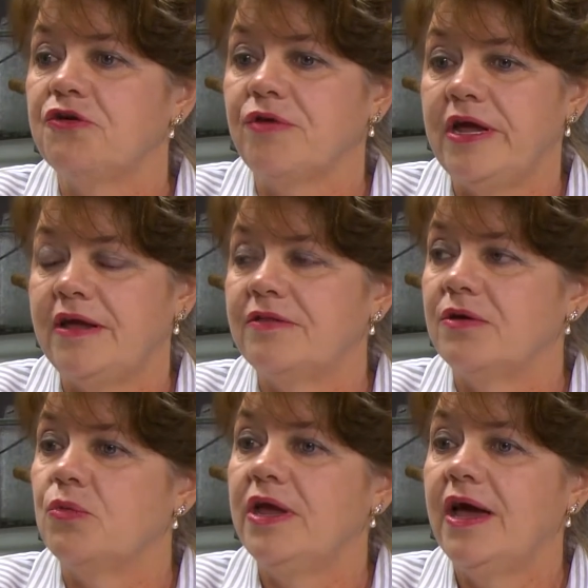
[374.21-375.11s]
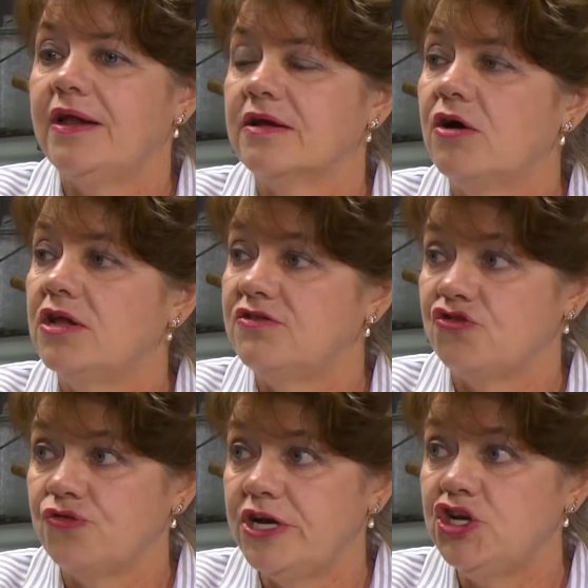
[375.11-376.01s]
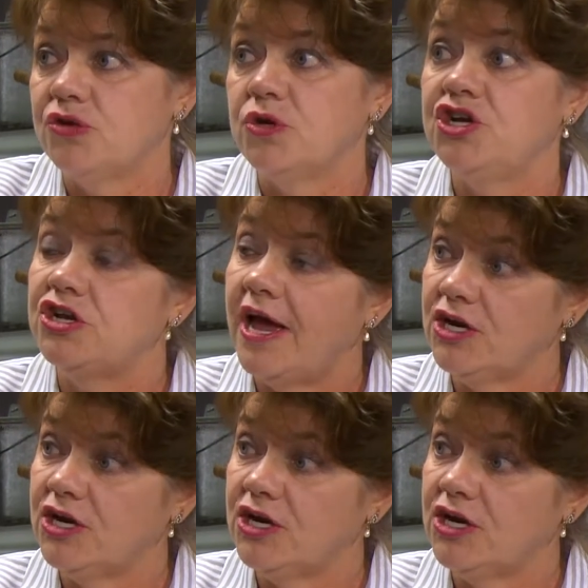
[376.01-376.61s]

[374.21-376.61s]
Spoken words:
agreeing that we had a concentration which had